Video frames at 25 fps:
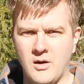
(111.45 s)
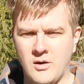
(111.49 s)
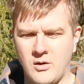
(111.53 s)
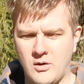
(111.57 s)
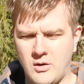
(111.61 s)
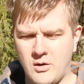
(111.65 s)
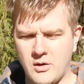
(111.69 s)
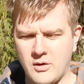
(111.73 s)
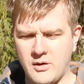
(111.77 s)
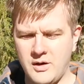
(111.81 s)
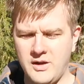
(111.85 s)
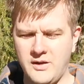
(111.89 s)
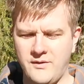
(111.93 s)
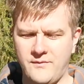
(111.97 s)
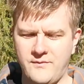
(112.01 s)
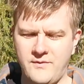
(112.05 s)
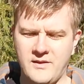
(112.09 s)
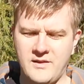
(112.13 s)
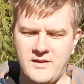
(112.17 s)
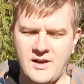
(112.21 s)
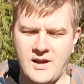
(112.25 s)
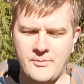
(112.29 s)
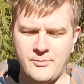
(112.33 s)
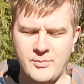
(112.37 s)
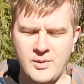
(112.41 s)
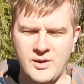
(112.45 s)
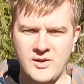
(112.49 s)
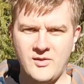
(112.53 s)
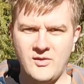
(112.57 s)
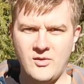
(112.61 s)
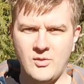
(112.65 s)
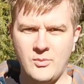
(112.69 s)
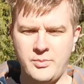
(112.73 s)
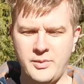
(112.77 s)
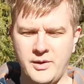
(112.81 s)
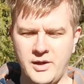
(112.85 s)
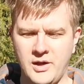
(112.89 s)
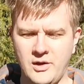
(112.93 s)
or if it happens
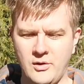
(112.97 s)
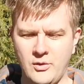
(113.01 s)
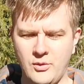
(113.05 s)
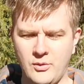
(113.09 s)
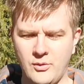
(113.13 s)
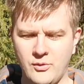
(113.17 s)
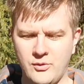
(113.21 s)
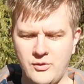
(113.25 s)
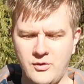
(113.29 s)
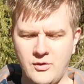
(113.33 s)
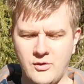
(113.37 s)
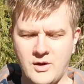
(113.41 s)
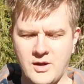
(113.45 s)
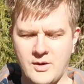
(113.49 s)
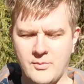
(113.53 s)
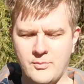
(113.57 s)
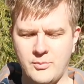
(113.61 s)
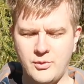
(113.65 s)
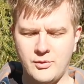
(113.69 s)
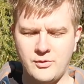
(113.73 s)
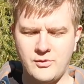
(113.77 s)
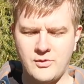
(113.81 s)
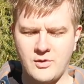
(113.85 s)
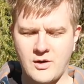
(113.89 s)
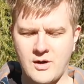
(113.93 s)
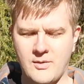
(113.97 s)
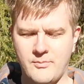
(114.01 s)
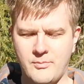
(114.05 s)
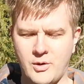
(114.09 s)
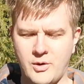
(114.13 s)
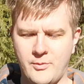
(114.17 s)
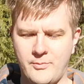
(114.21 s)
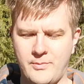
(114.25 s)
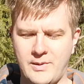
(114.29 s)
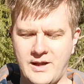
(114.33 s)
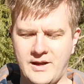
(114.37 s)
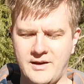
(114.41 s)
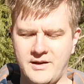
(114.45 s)
to be loose you can put
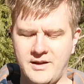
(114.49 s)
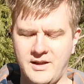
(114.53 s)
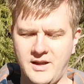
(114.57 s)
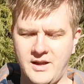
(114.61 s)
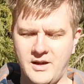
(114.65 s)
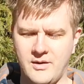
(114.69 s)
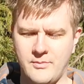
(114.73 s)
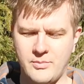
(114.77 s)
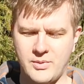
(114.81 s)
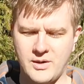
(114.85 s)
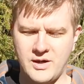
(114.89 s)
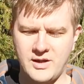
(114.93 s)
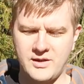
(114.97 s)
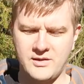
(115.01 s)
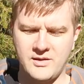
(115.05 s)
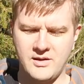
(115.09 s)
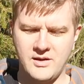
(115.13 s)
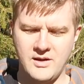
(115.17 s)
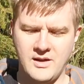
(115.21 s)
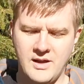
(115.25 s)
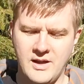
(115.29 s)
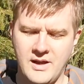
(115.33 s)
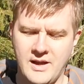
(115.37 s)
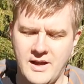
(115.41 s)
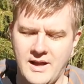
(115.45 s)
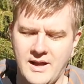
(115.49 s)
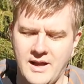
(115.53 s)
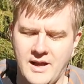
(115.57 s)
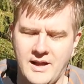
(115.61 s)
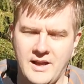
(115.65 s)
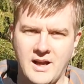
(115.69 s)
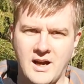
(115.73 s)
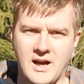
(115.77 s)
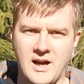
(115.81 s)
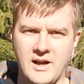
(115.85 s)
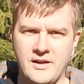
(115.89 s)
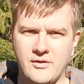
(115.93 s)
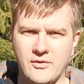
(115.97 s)
rubber band here, but
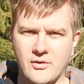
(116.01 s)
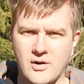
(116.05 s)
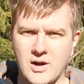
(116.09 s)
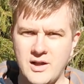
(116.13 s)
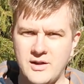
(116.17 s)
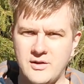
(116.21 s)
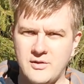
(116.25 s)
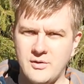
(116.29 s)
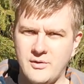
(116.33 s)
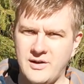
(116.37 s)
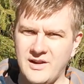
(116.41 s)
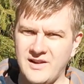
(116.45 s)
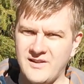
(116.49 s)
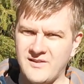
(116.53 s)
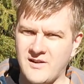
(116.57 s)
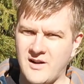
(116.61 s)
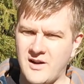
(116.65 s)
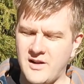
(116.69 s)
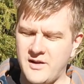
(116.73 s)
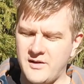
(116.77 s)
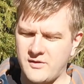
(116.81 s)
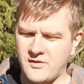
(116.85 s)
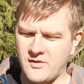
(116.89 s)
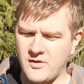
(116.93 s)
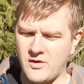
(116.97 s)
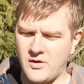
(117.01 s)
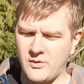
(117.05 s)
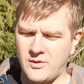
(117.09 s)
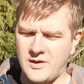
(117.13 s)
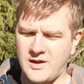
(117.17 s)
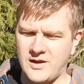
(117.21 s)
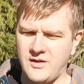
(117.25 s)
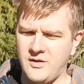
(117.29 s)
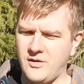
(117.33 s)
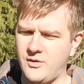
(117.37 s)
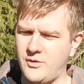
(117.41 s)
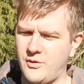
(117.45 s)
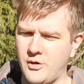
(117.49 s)
I tried to design so
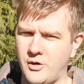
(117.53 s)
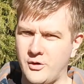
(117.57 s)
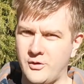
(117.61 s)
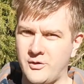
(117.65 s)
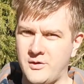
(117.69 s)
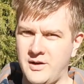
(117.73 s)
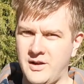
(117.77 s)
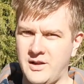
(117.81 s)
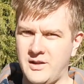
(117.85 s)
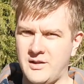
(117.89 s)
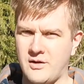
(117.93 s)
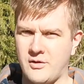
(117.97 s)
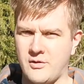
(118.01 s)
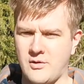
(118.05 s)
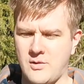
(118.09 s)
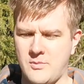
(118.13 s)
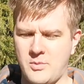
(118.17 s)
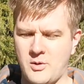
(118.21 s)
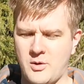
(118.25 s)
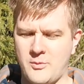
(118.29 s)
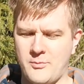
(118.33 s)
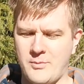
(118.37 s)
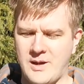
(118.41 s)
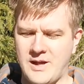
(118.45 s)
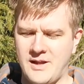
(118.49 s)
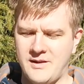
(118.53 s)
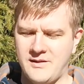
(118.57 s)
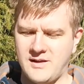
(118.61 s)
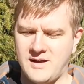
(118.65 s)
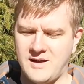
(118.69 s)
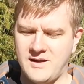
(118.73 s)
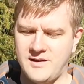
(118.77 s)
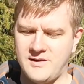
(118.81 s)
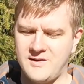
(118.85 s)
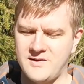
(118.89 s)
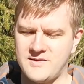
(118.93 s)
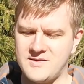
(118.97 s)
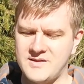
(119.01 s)
that you don't need the rubber band
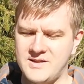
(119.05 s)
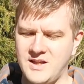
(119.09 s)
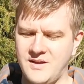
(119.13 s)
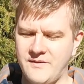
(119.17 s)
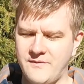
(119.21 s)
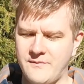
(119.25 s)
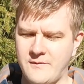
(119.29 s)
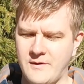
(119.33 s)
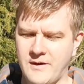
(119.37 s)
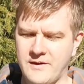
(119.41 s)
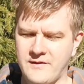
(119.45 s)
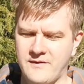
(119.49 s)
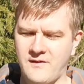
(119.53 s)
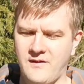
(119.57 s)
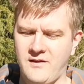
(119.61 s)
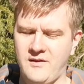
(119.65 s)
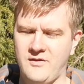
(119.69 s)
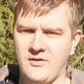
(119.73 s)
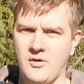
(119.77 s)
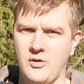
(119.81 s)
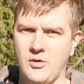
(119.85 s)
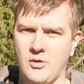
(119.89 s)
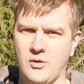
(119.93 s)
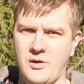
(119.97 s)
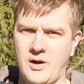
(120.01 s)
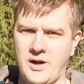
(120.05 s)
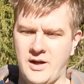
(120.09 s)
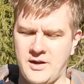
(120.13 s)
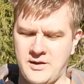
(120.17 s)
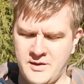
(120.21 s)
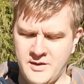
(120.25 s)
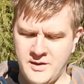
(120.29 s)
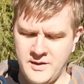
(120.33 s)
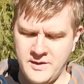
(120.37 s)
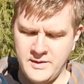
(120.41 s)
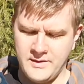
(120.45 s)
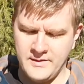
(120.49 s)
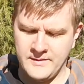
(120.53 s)
and the stiffness is correct.